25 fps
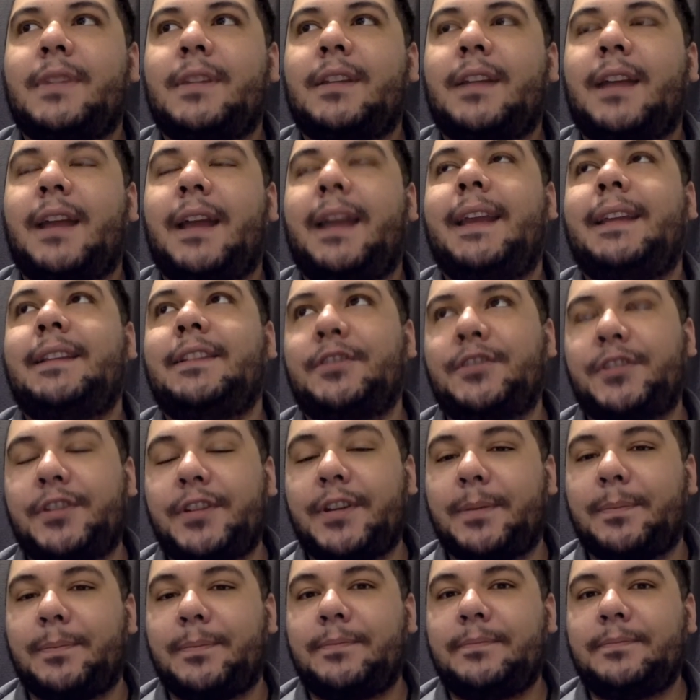hate the
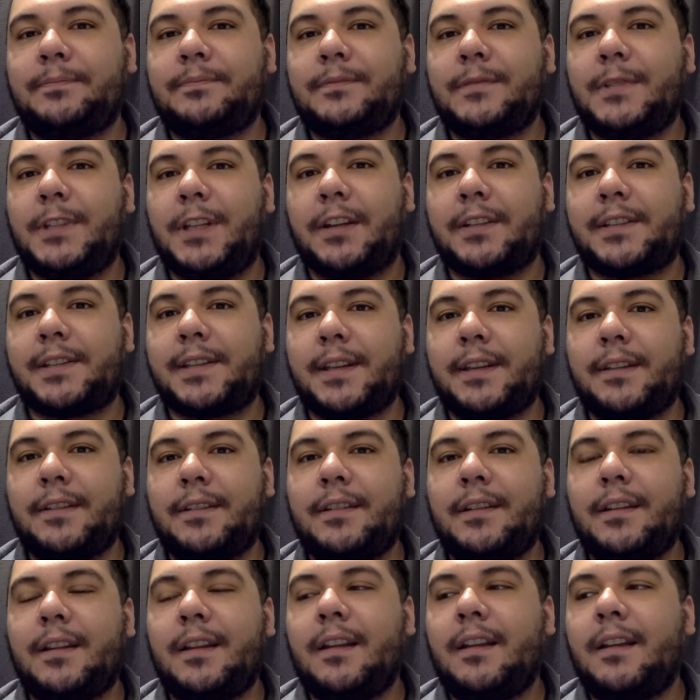ship, Luxian,
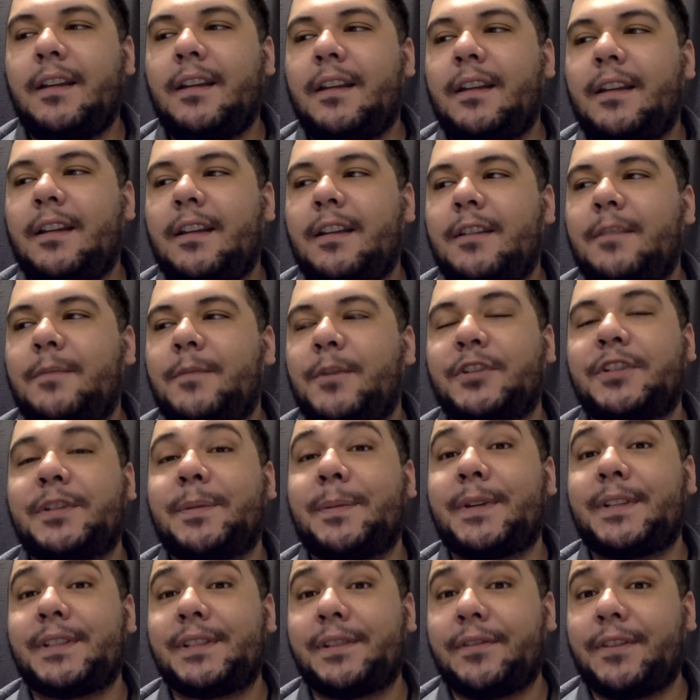mostly
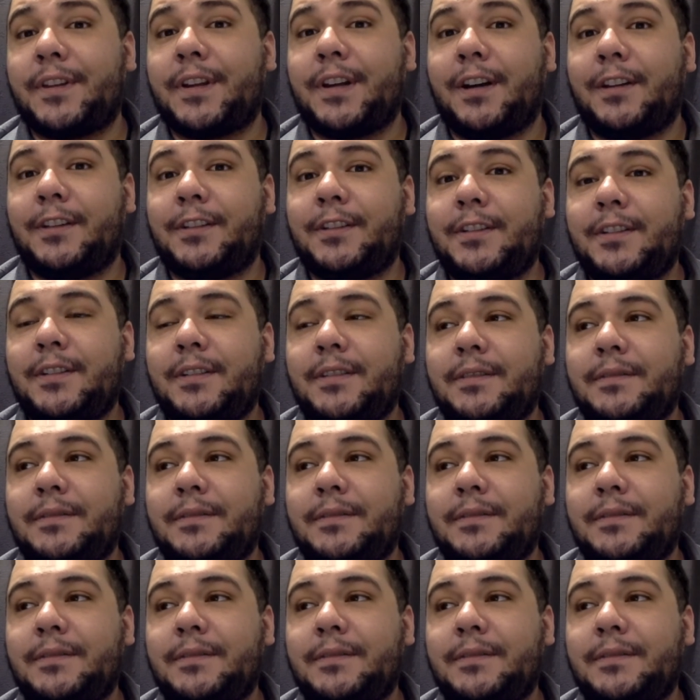because of the color.